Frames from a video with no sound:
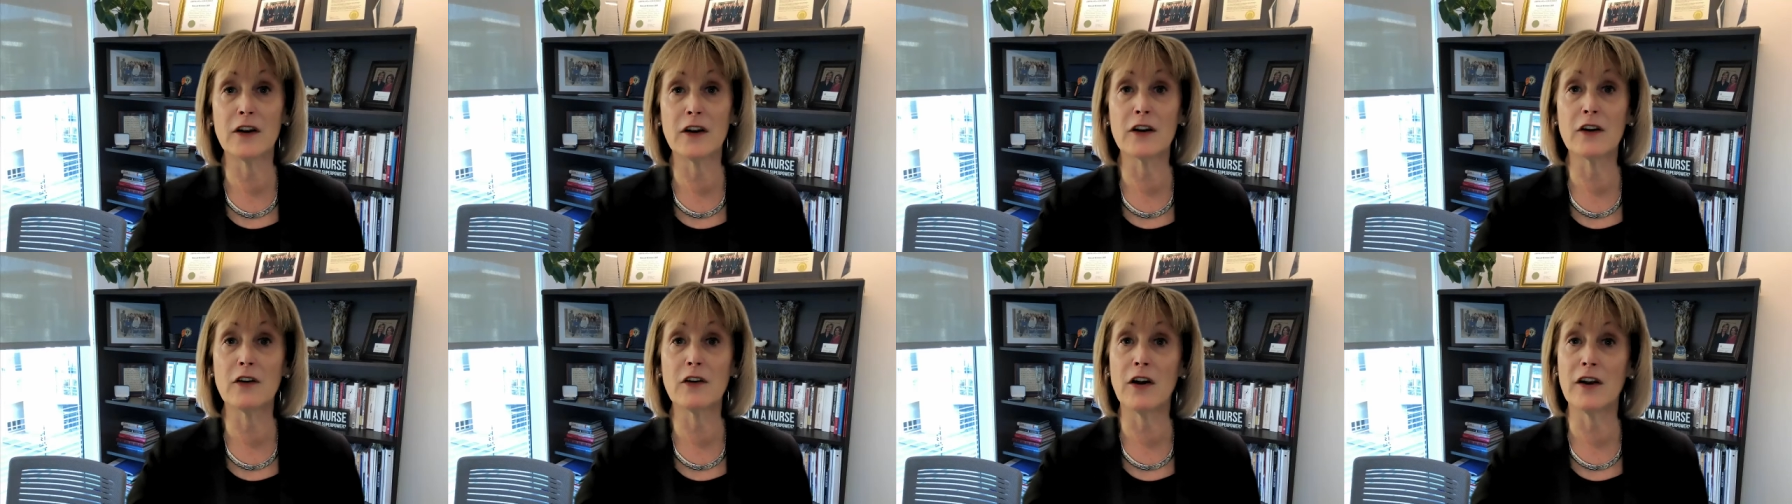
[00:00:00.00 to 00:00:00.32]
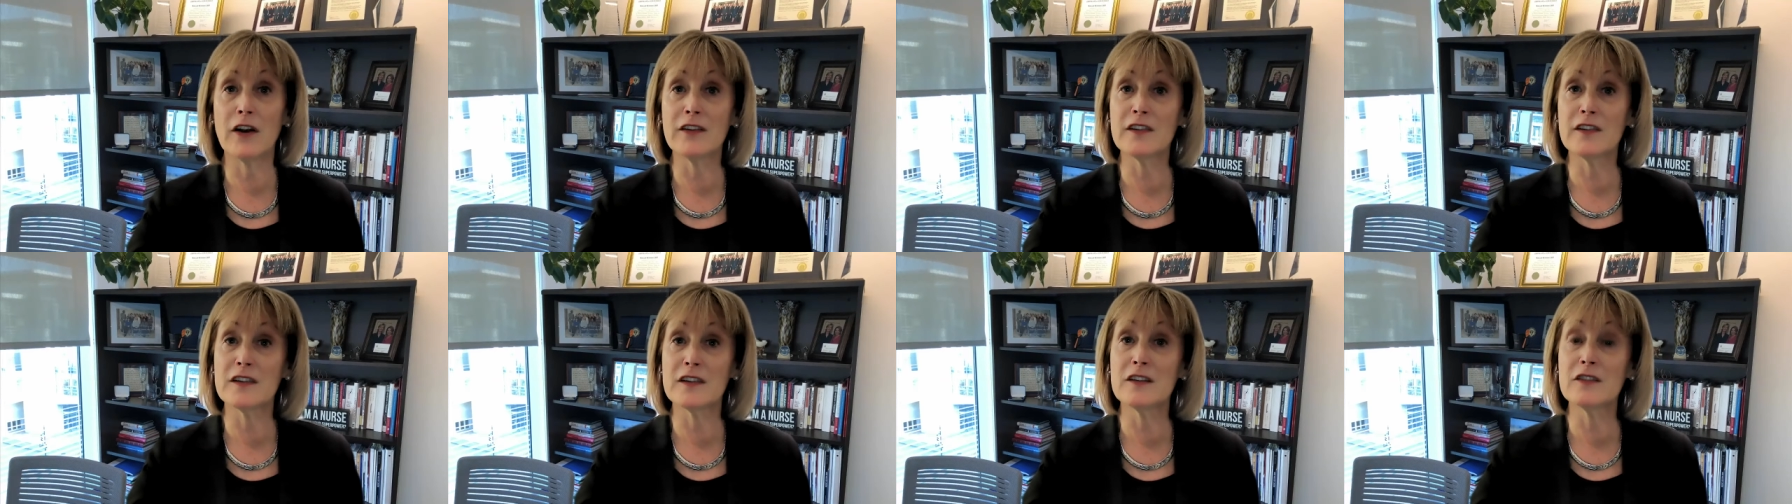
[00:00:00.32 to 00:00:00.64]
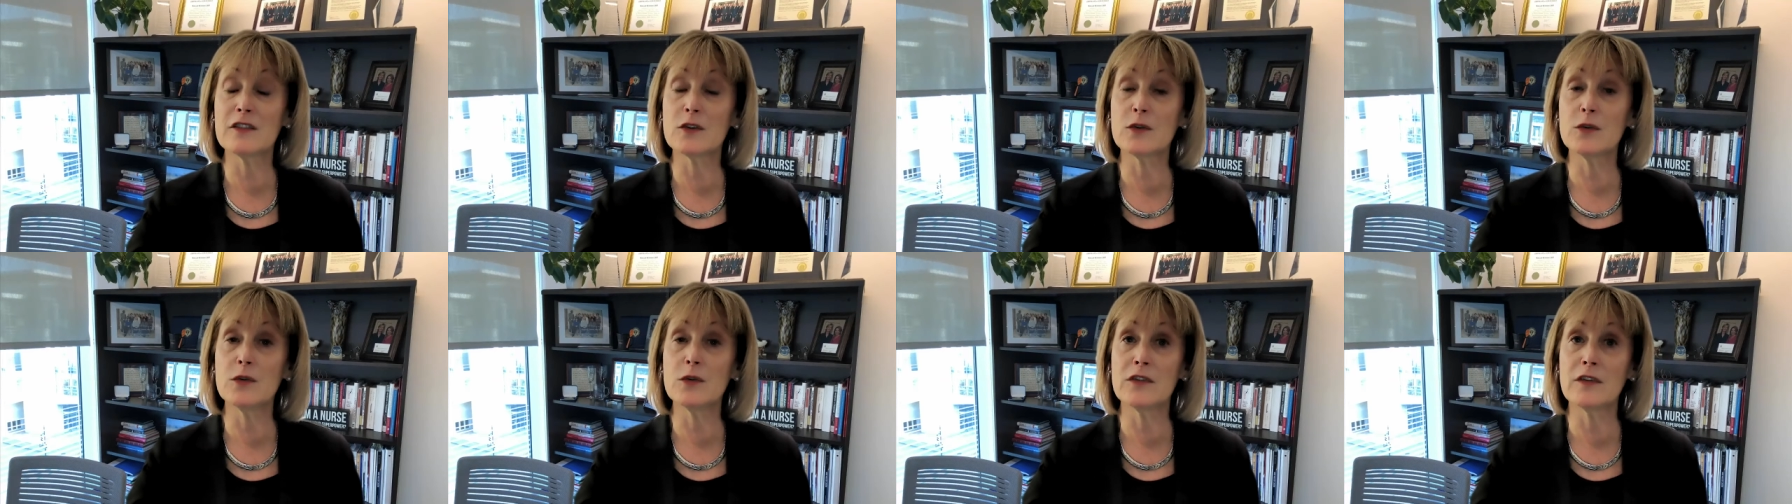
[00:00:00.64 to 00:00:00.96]
across the
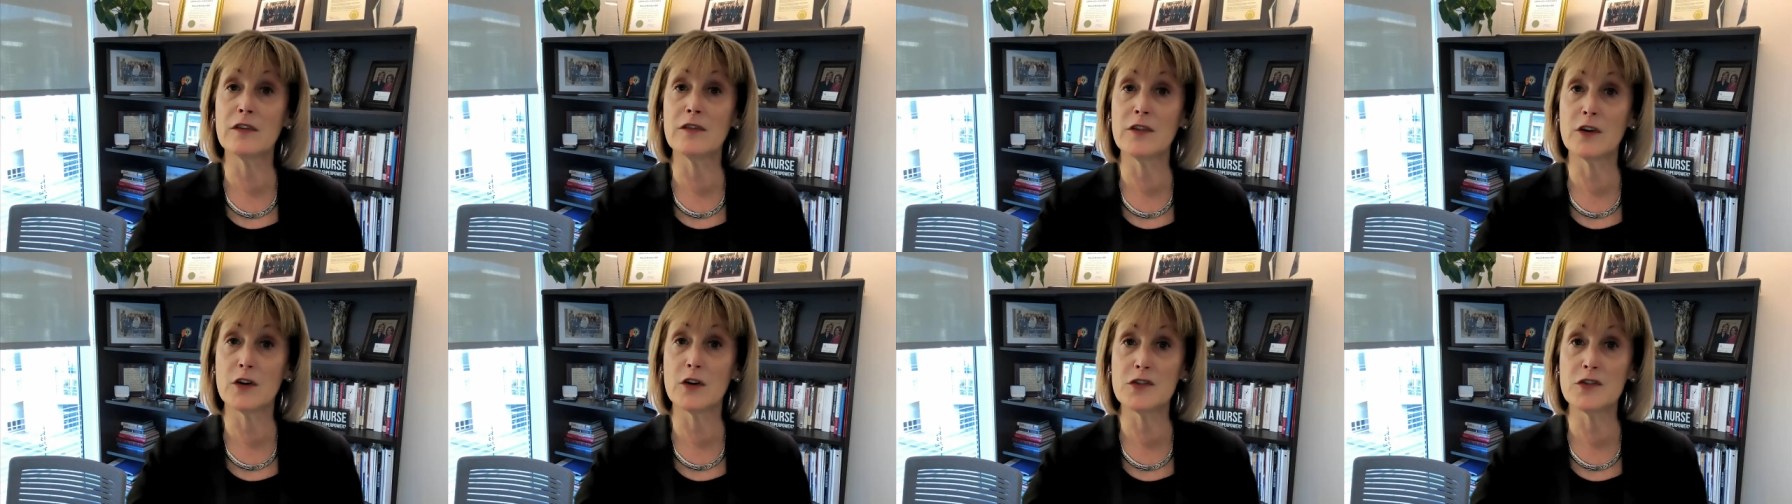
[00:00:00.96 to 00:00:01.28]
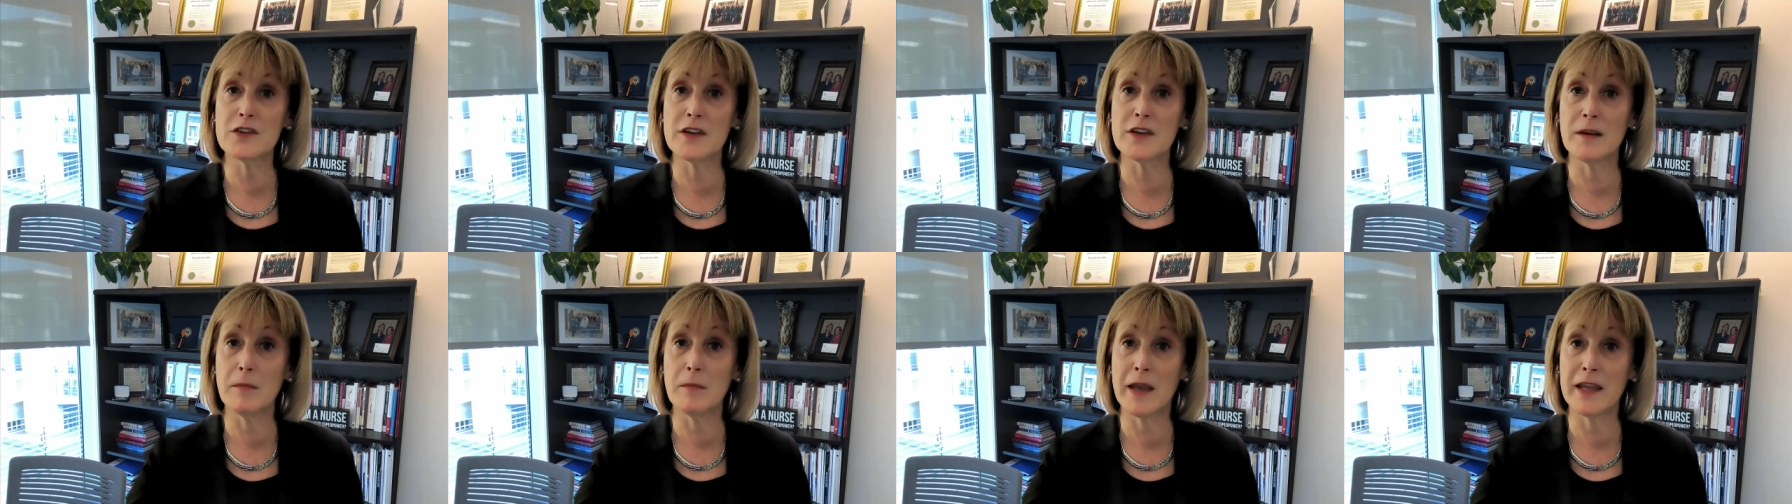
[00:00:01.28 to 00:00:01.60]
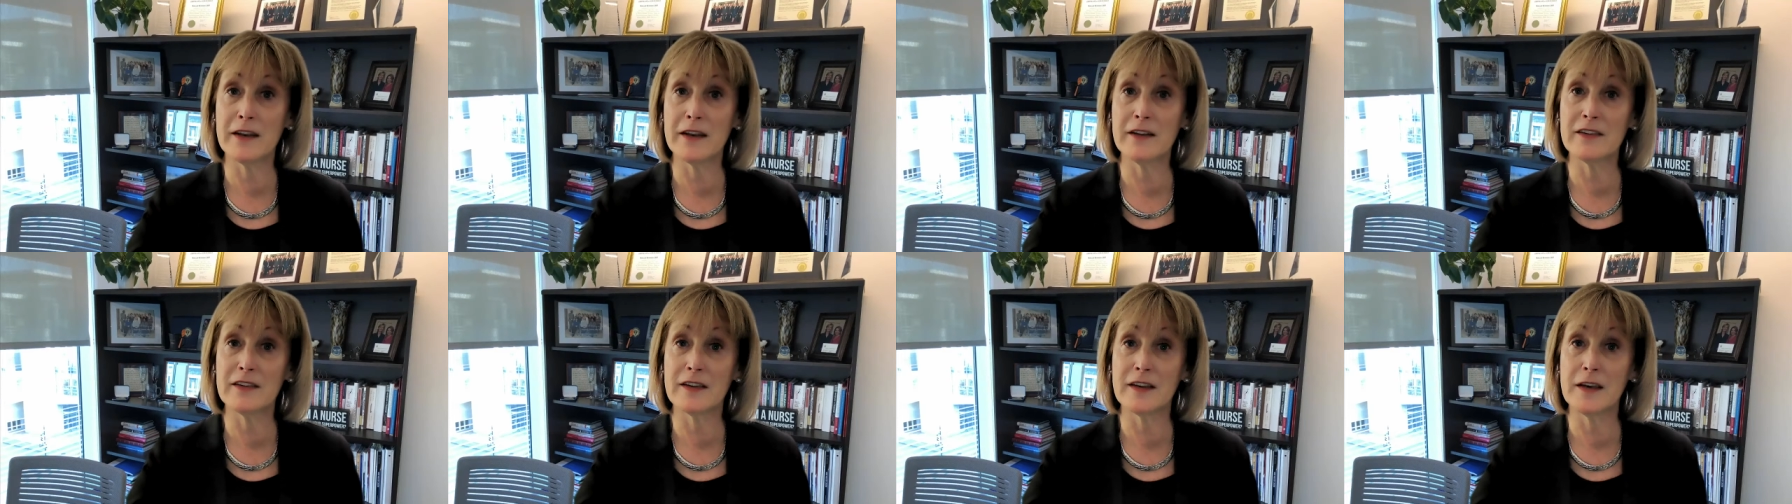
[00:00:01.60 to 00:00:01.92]
schools of nursing,
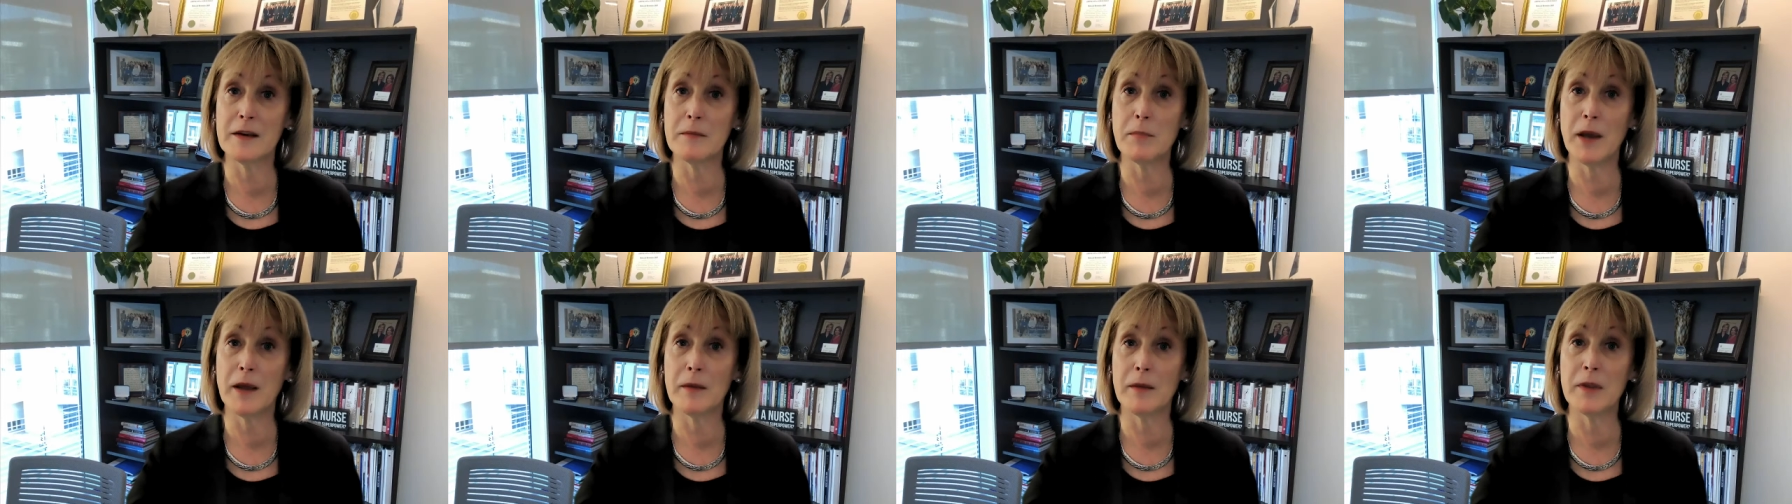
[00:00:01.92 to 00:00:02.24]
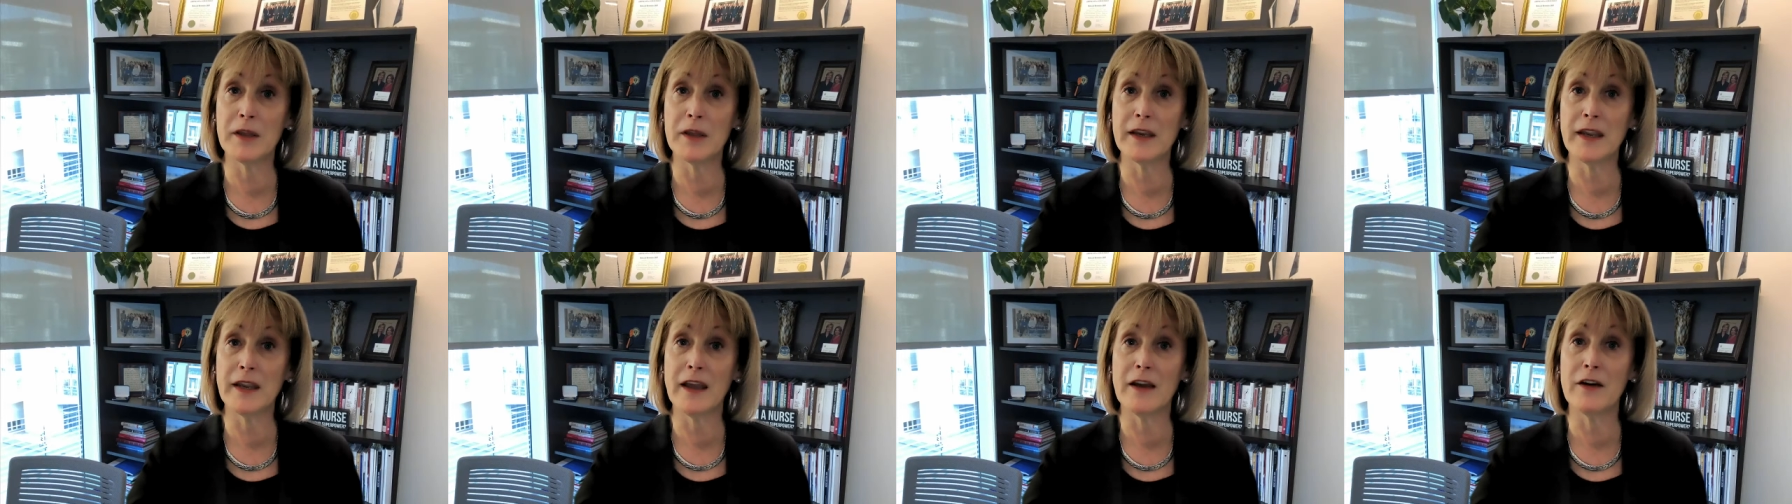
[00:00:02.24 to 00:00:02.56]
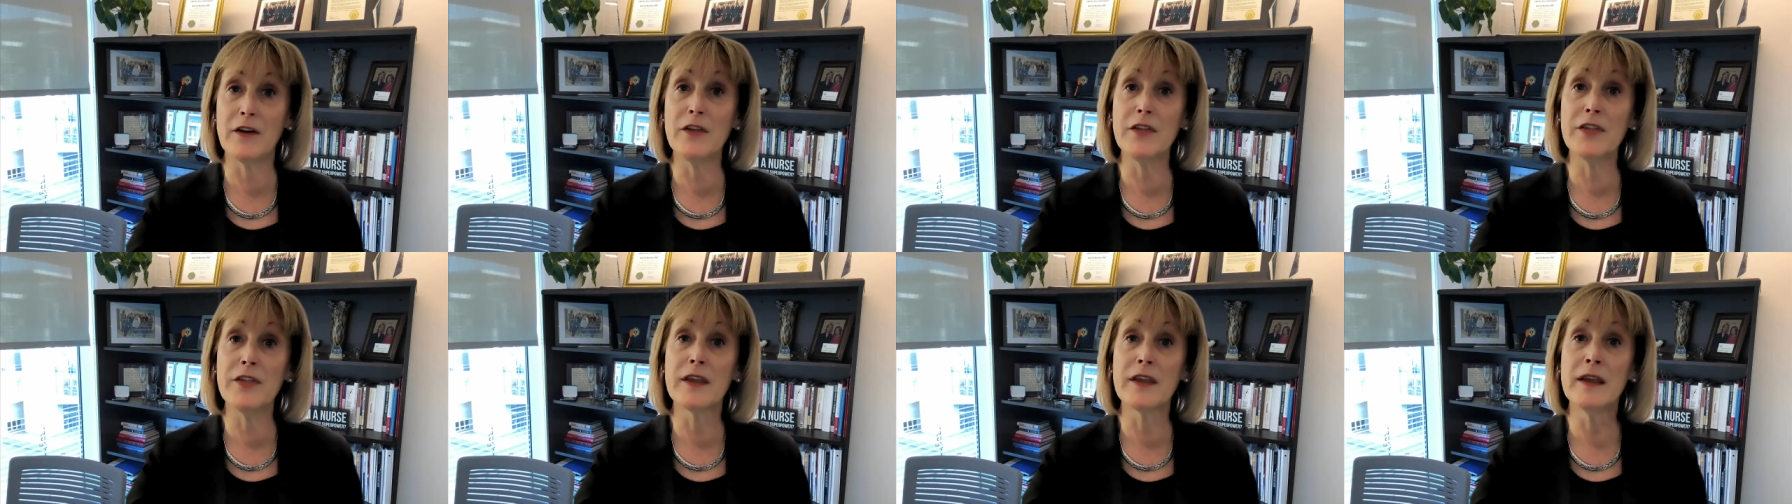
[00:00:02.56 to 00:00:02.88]
medicine, and public
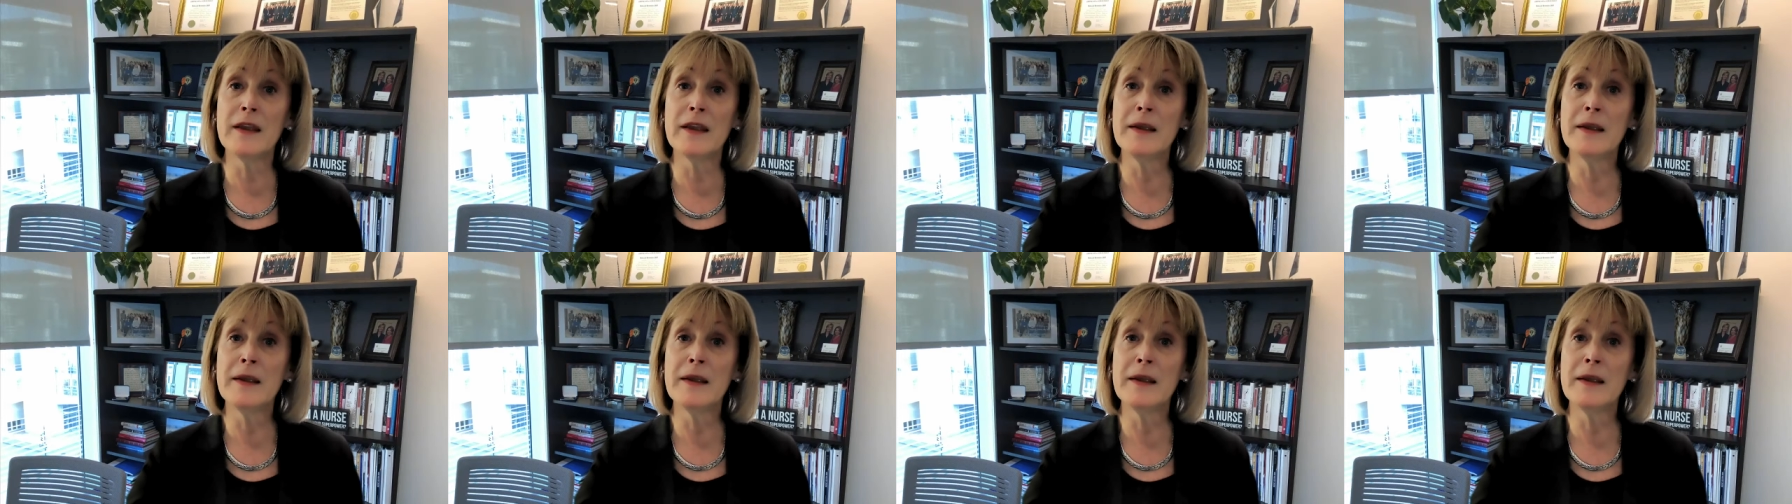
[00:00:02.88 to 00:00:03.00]
health.